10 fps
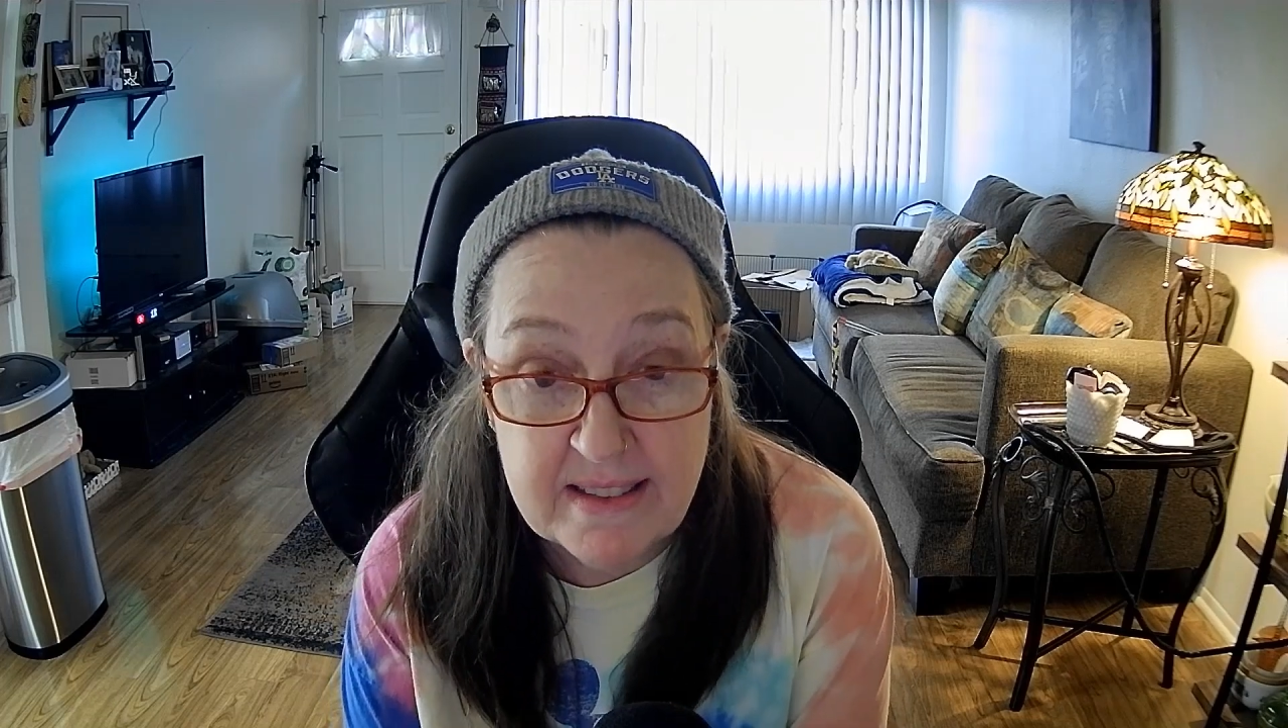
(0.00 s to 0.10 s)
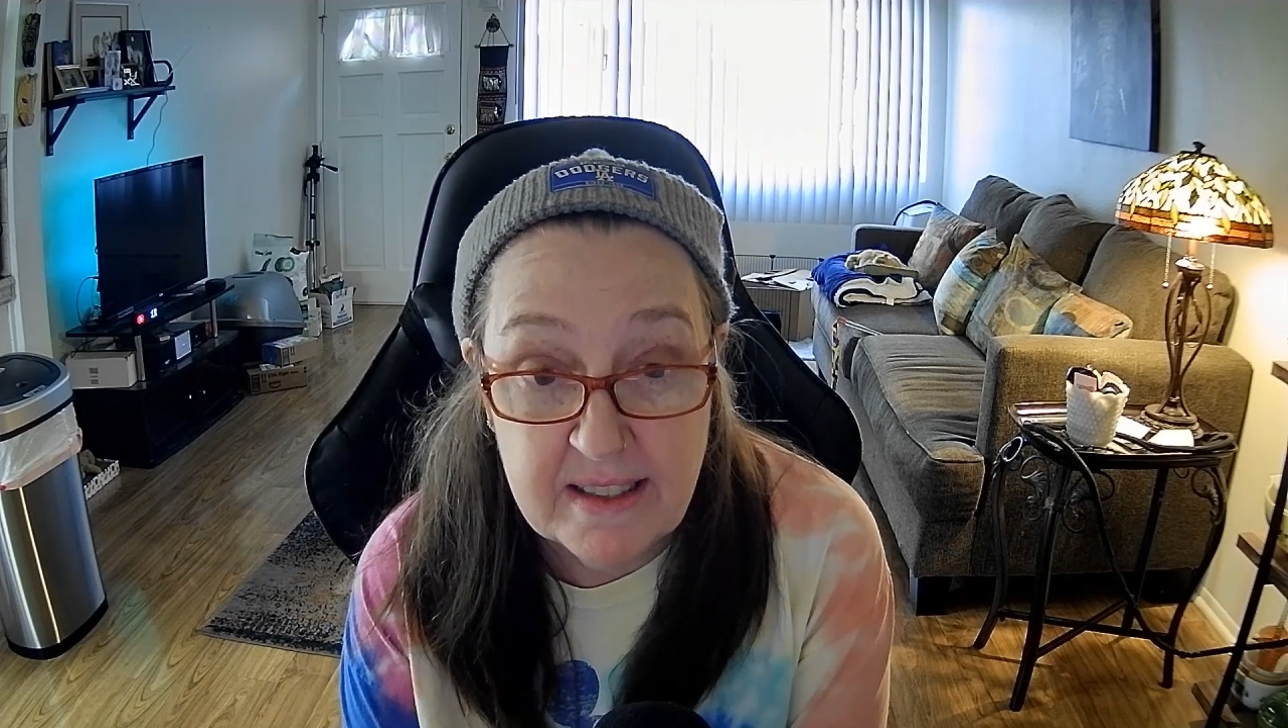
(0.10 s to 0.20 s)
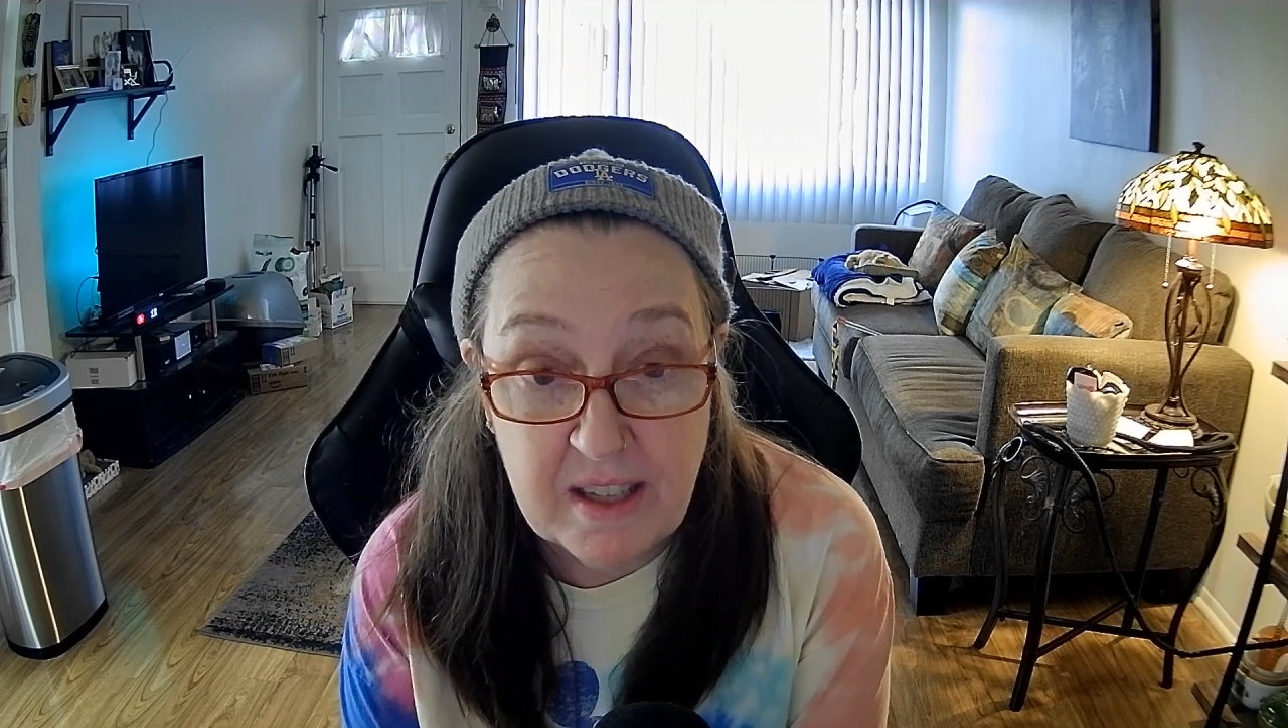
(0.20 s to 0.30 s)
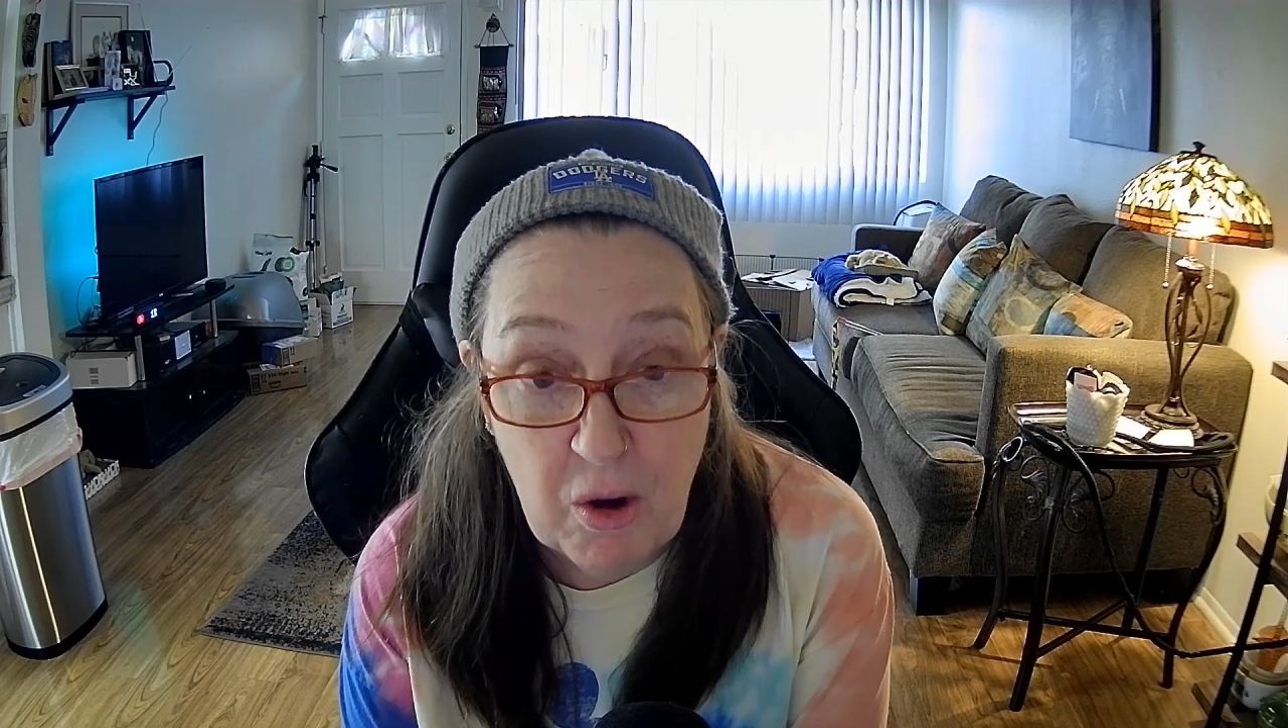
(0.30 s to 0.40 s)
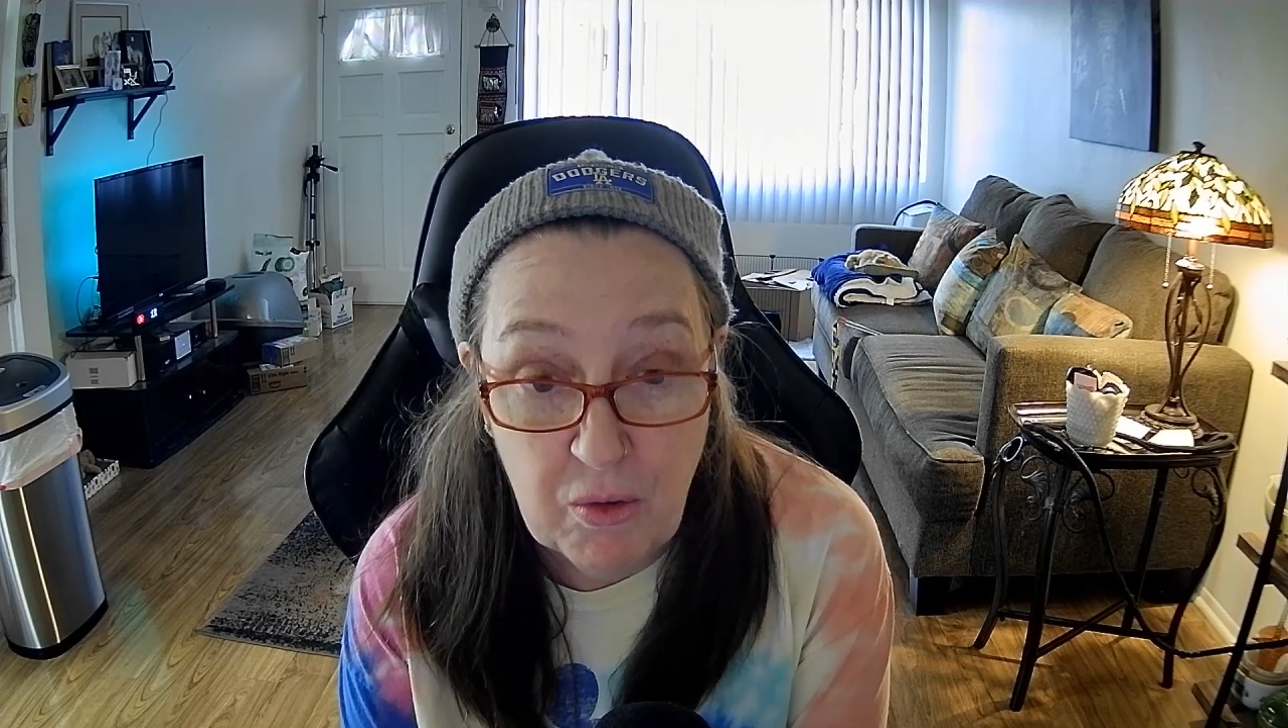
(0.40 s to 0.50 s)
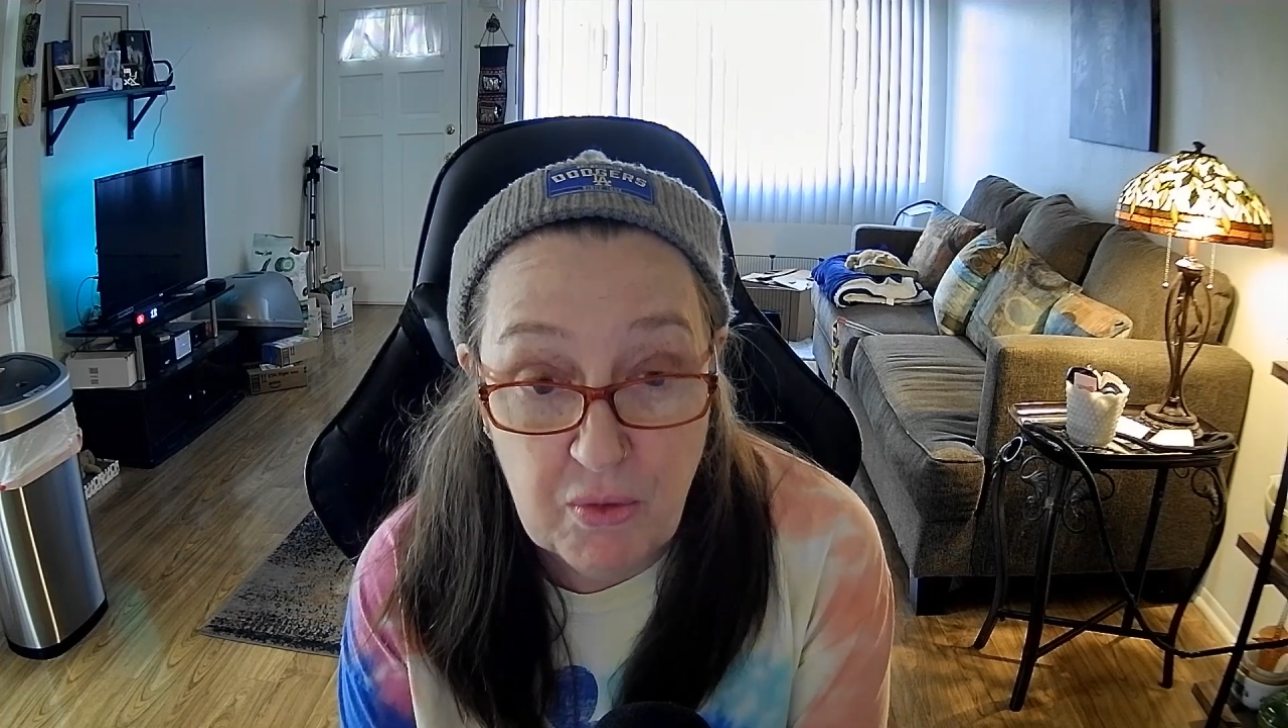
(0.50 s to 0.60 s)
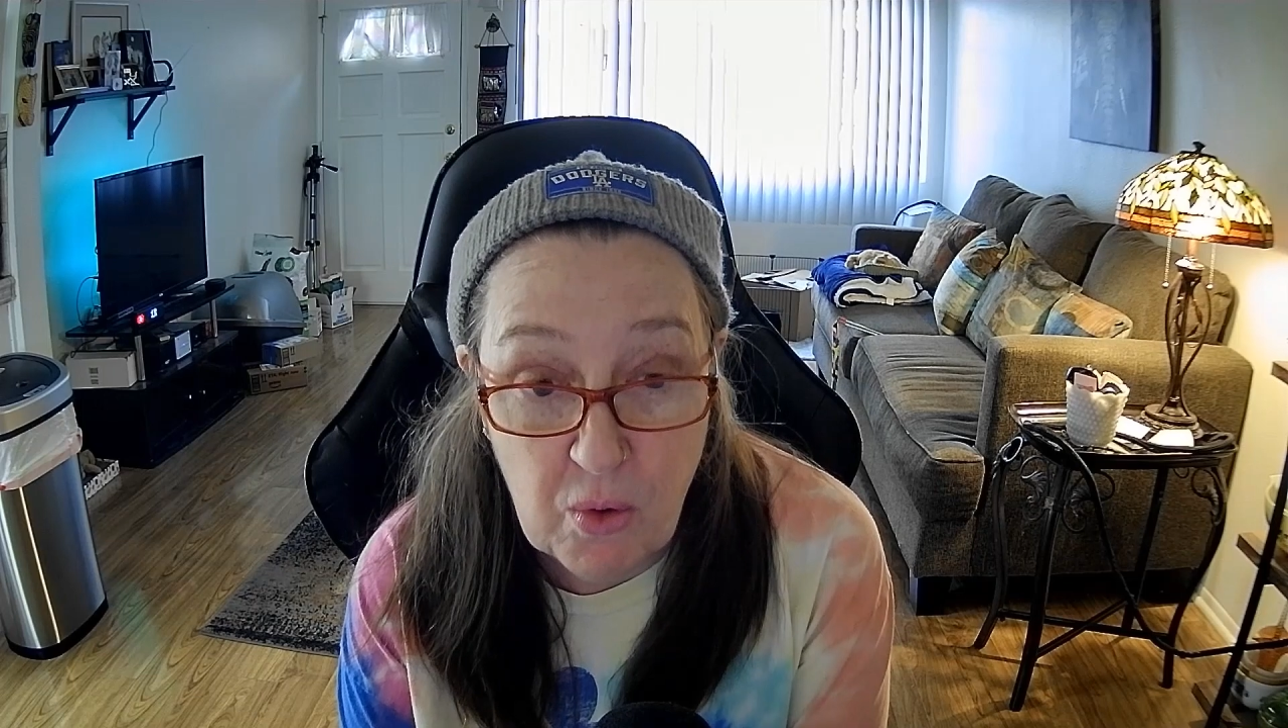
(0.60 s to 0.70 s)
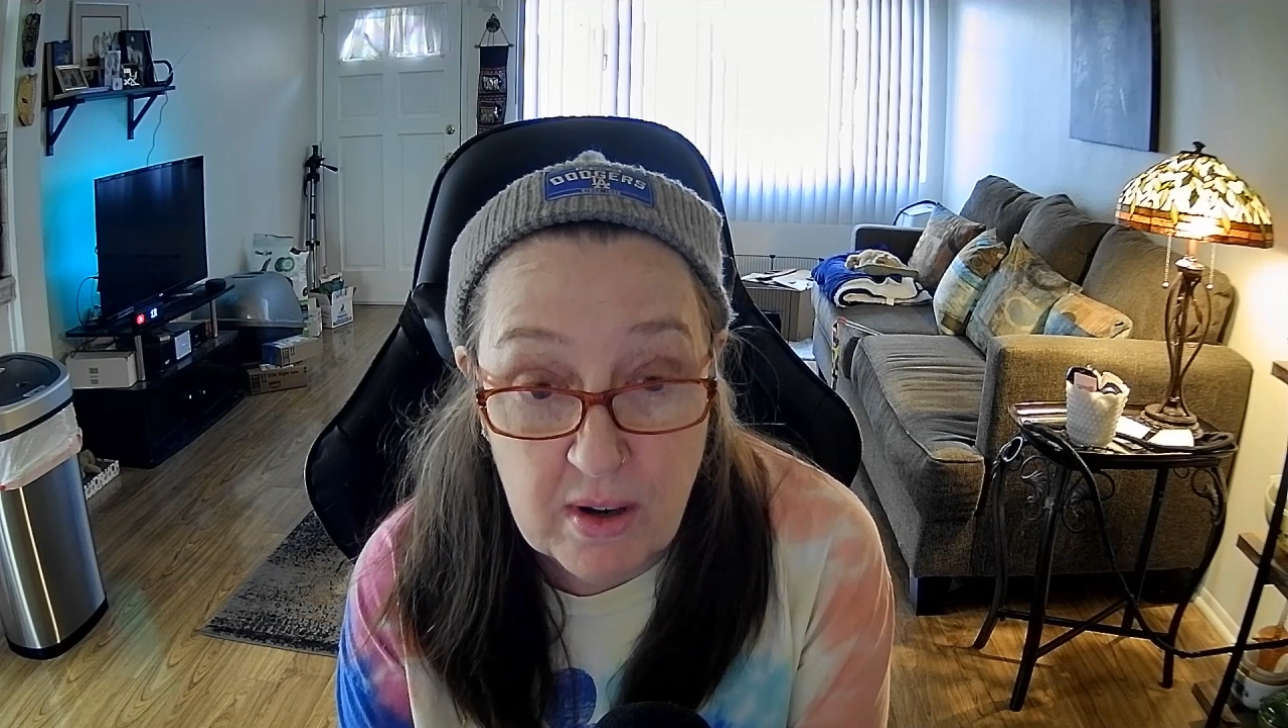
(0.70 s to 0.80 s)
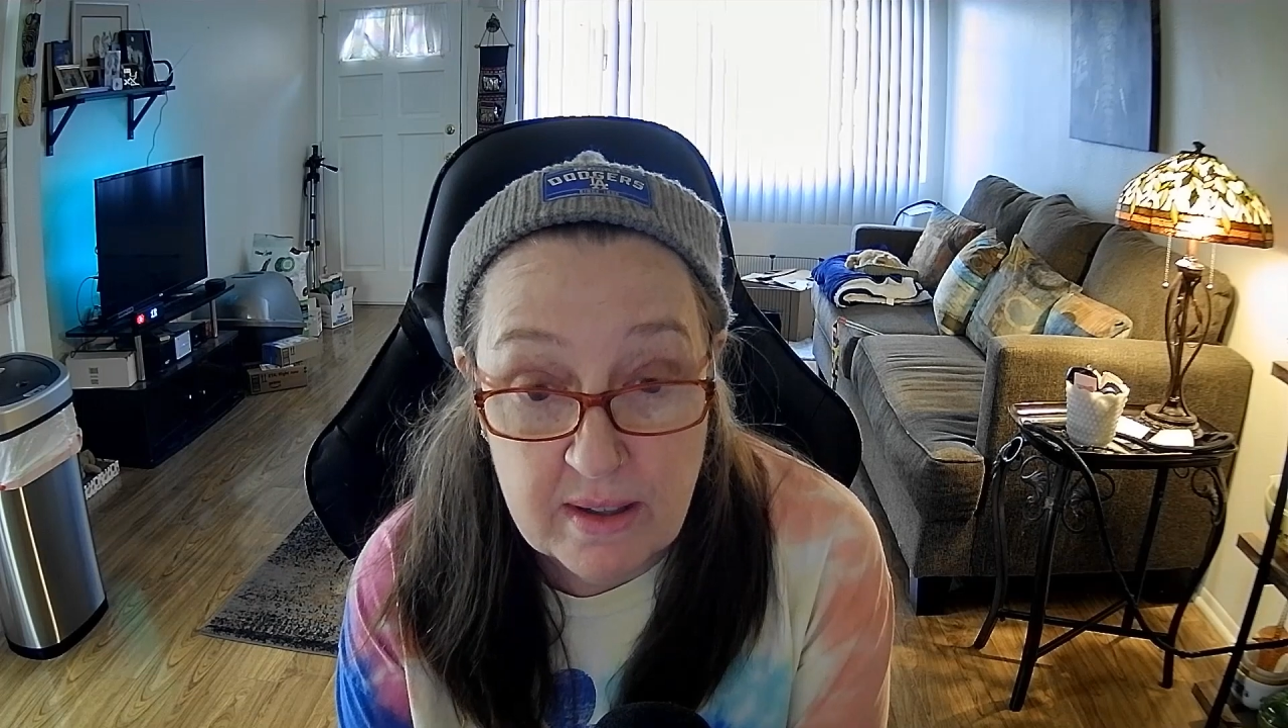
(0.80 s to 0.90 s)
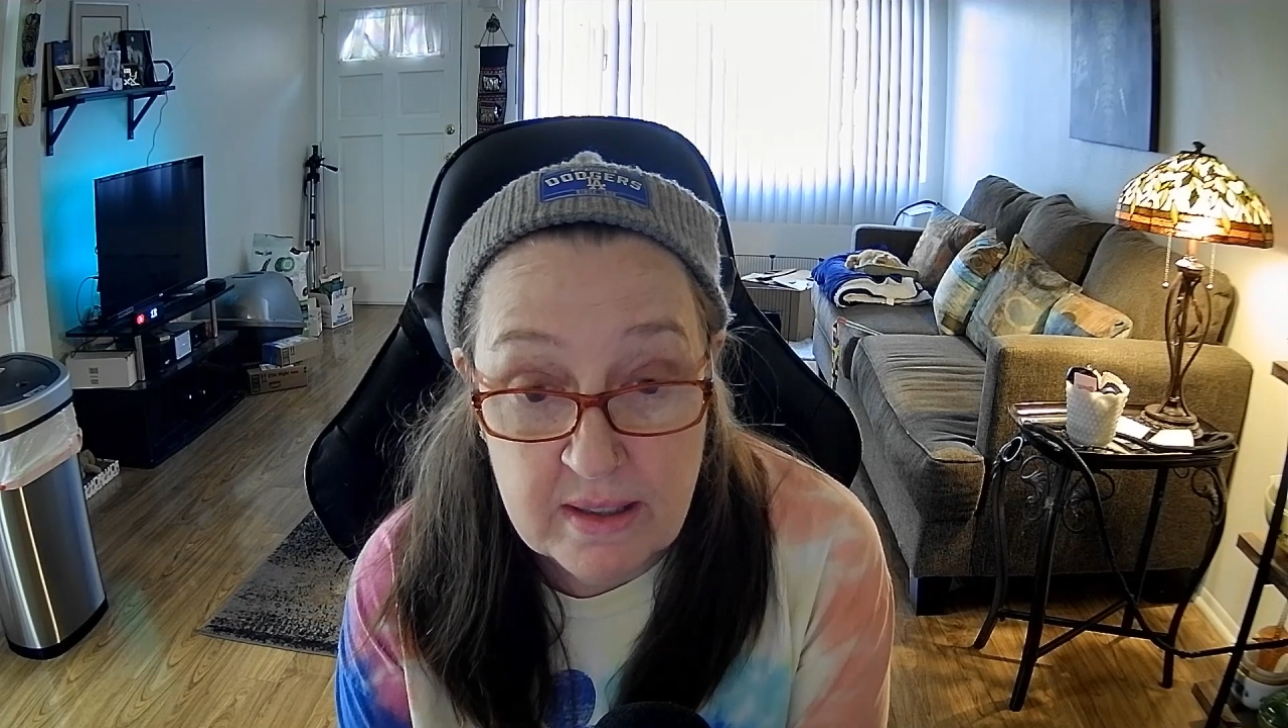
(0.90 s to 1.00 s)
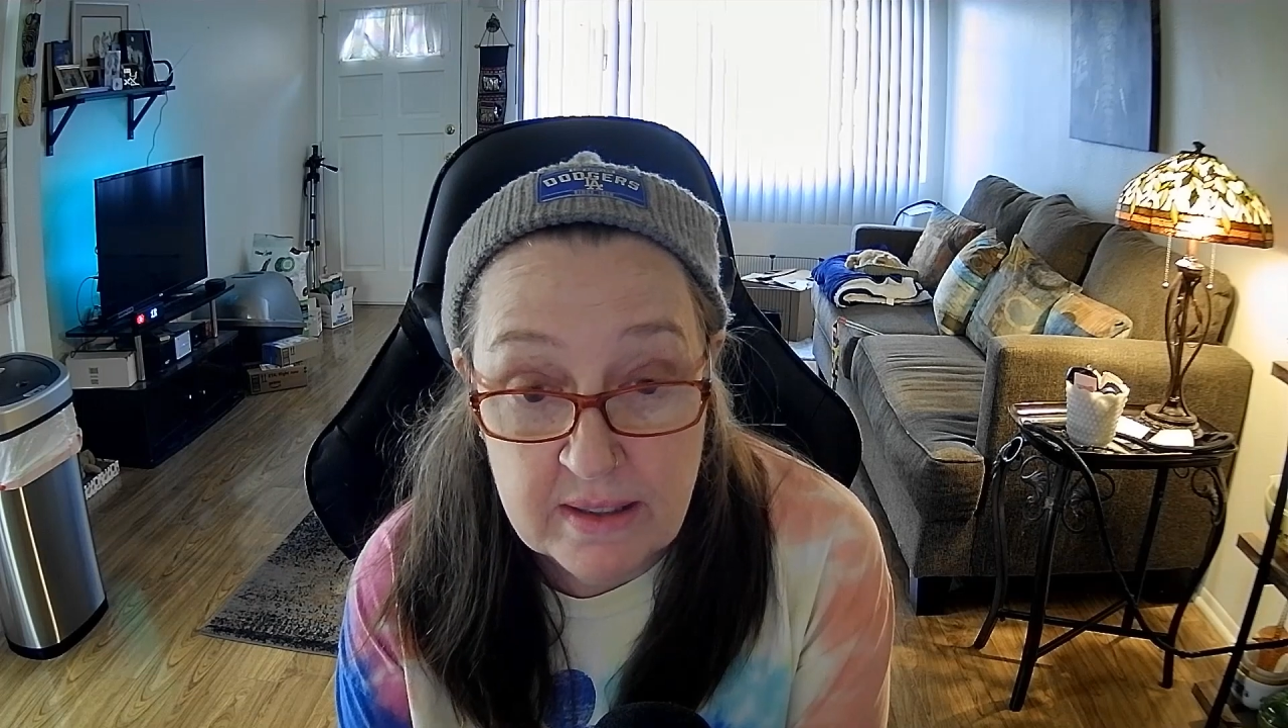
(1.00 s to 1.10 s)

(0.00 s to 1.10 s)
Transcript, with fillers: to go for it.